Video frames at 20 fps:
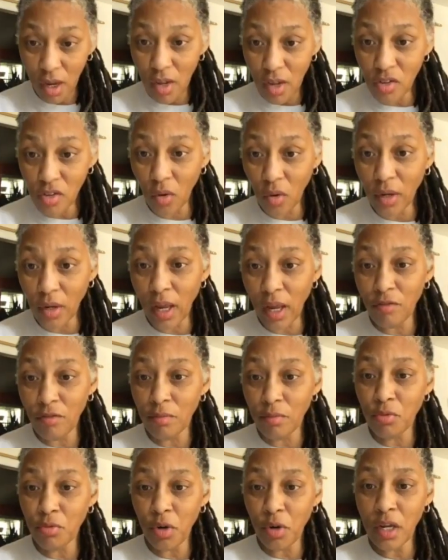So again,
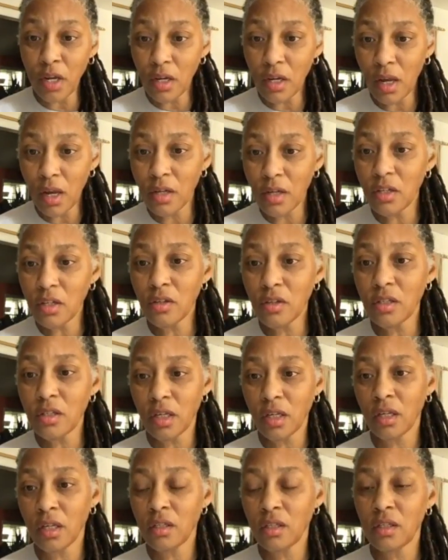from 3 until
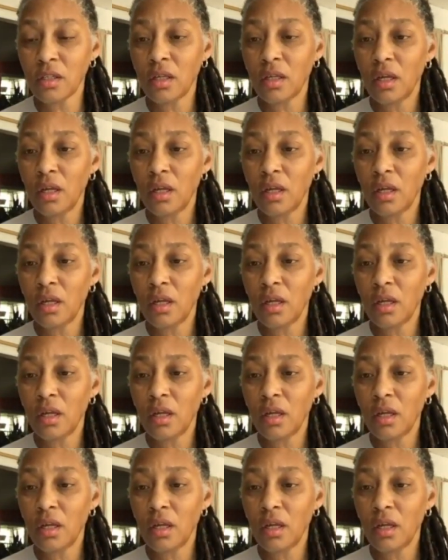6.